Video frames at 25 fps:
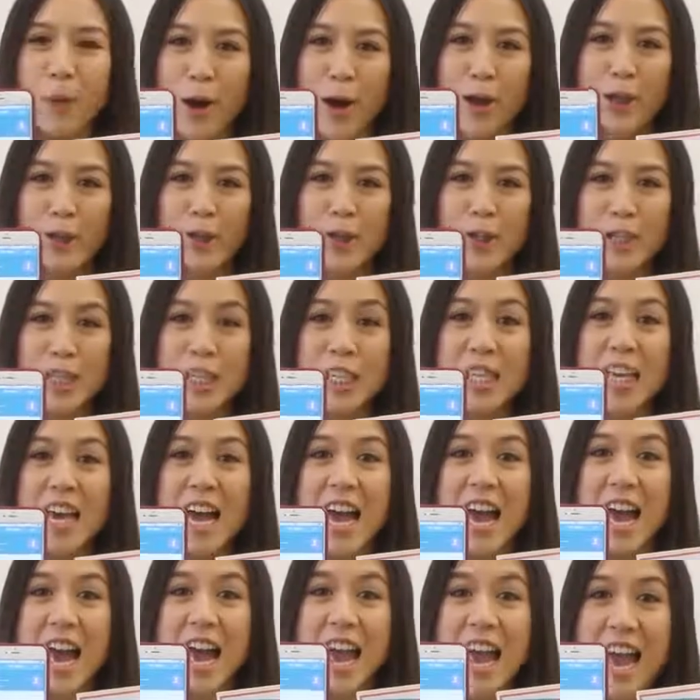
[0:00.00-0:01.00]
purchase
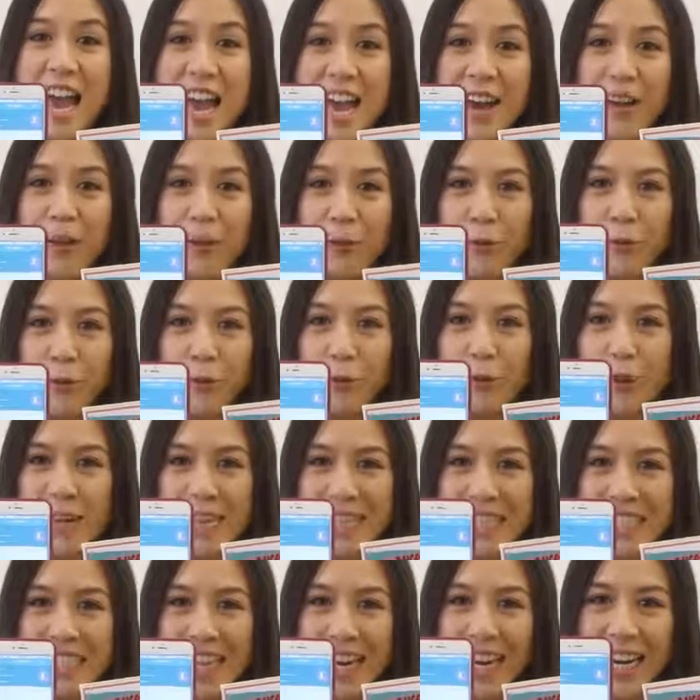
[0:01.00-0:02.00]

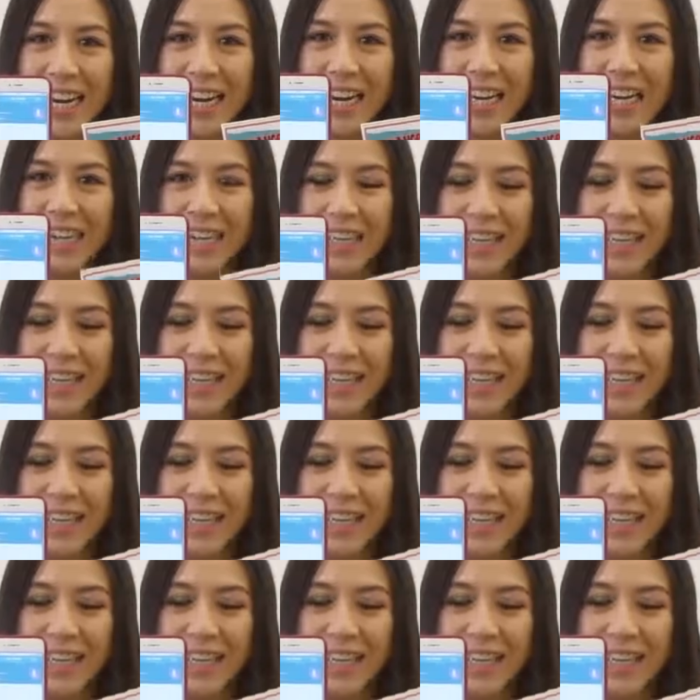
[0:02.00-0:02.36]
every day.